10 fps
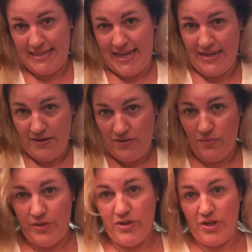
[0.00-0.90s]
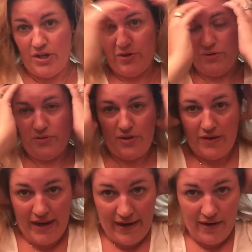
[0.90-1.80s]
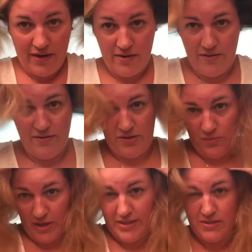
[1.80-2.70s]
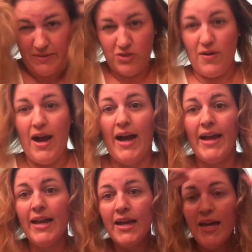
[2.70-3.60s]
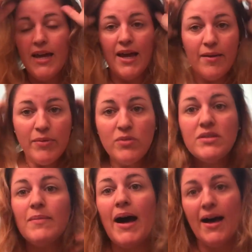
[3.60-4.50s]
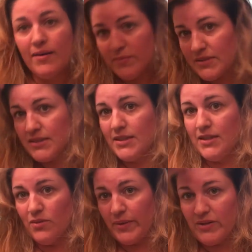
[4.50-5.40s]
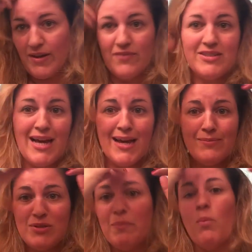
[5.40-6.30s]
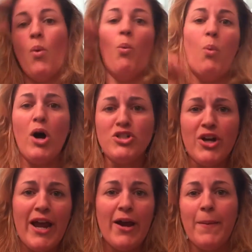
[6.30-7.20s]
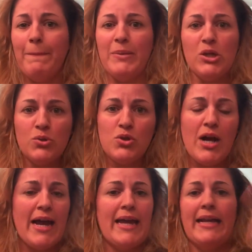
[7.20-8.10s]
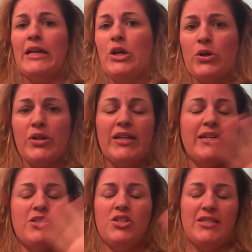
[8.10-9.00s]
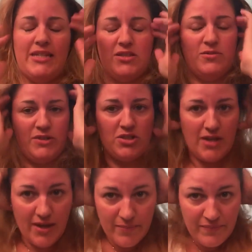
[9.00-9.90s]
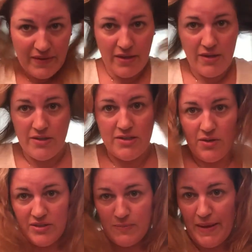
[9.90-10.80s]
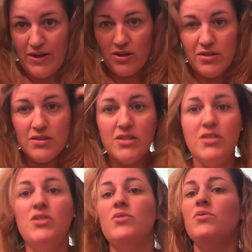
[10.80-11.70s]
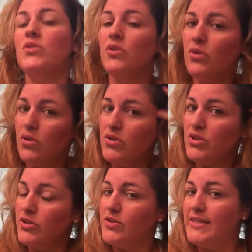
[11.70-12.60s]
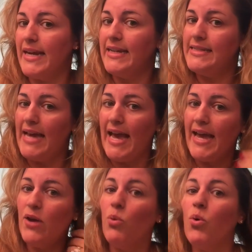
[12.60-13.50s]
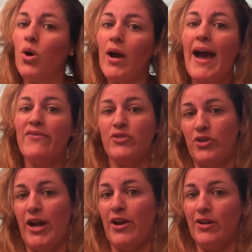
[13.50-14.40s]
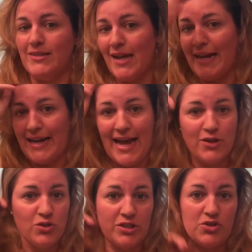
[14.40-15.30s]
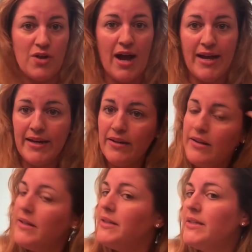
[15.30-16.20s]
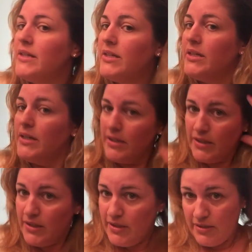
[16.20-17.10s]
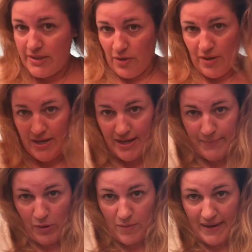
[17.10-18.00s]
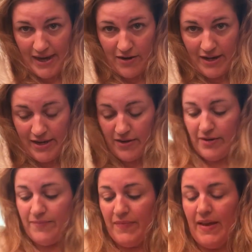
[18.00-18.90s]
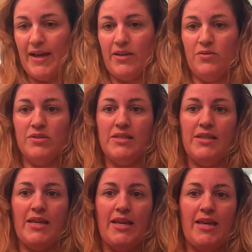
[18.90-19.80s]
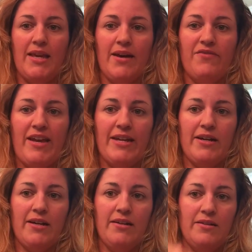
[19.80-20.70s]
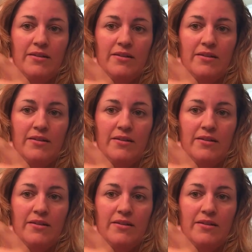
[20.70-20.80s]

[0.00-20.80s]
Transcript: is that when you're gonna curl your hair, you want it to be dry. And most moms, we don't have time to wash our hair, blow dry it, curl it, it just takes too much time. So it's better to do the curls on your second day or after your hair has kind of naturally dried. So I part my hair here. I used the Aveda